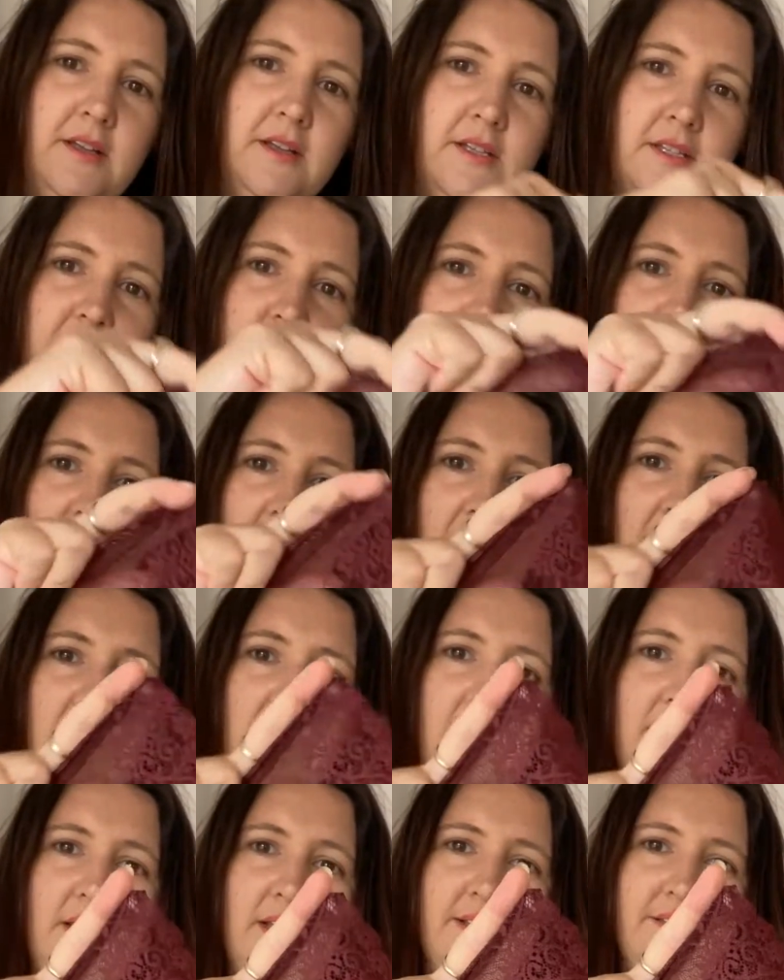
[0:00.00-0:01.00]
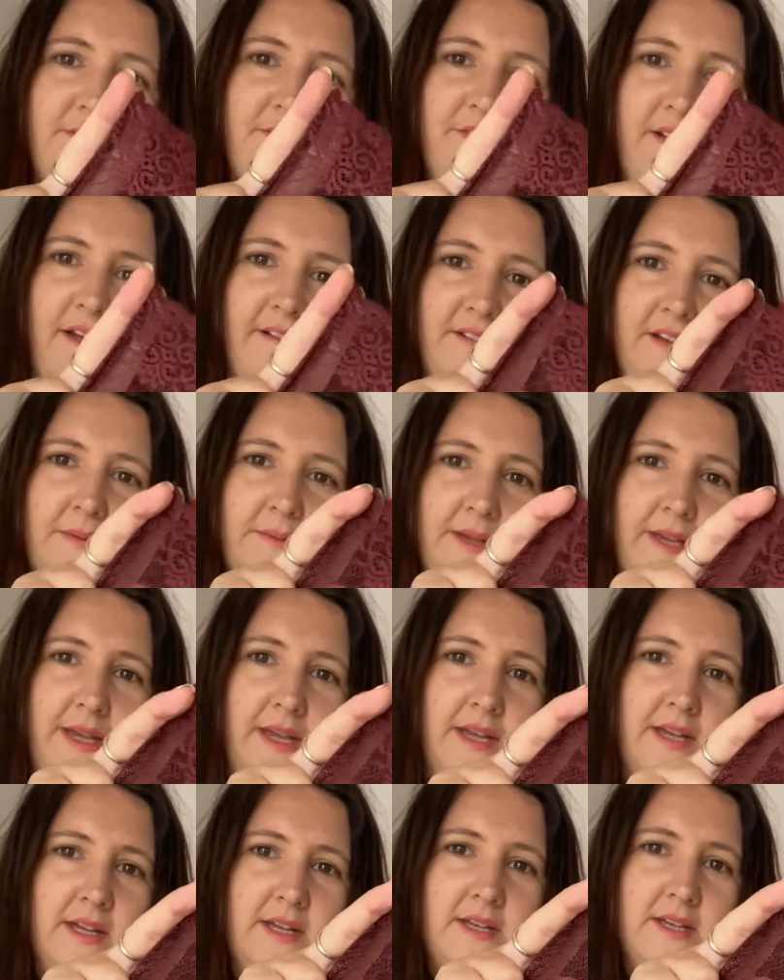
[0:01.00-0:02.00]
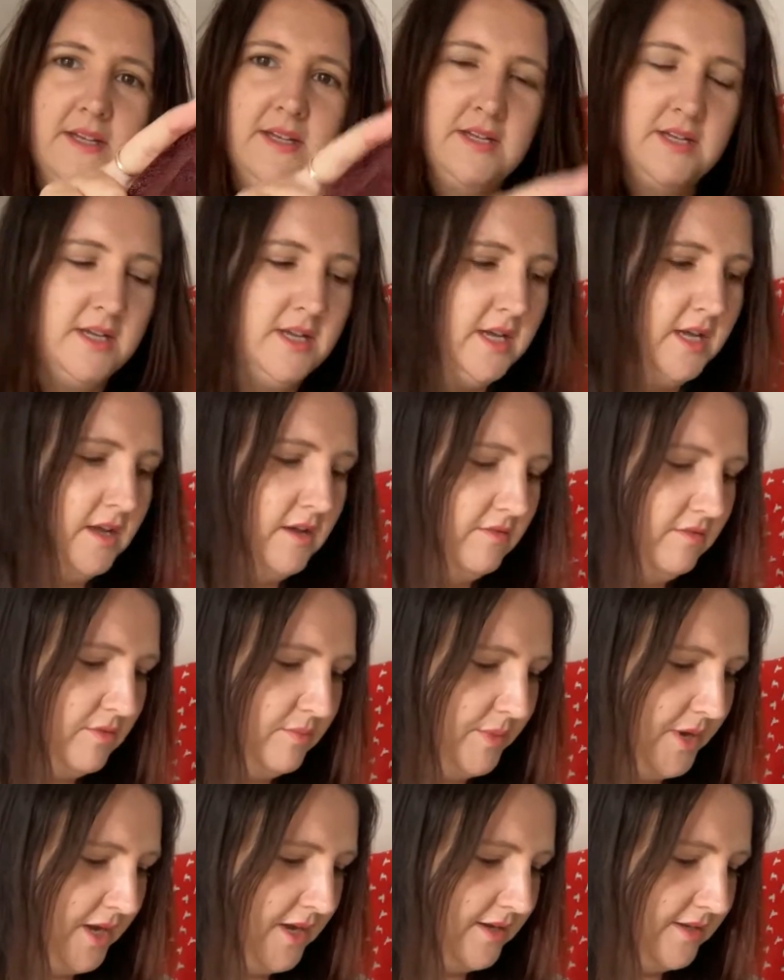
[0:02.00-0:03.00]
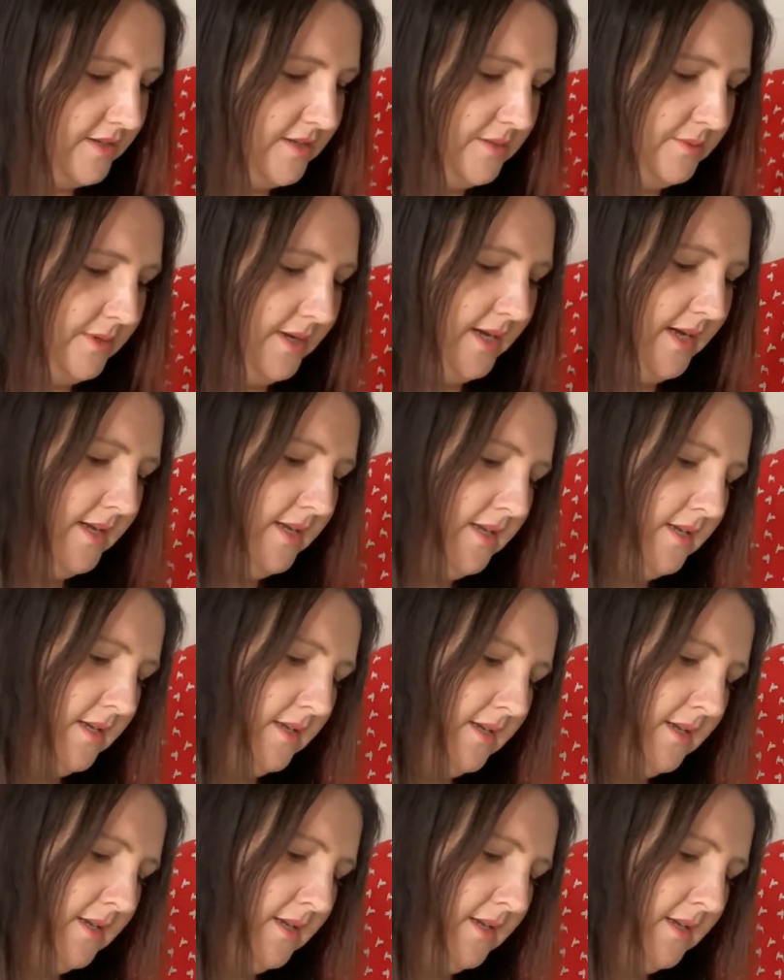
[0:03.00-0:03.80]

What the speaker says: So that is very me for my underwear.